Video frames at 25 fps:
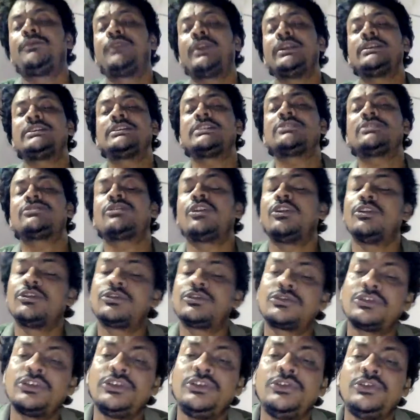phrases
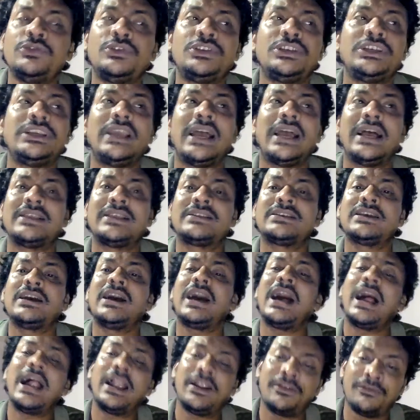also using as a
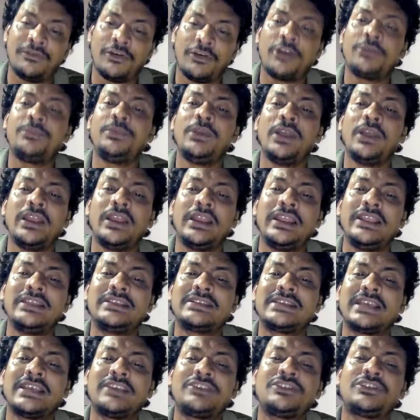adverbial in
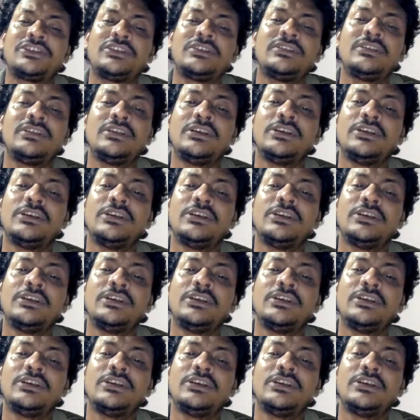section.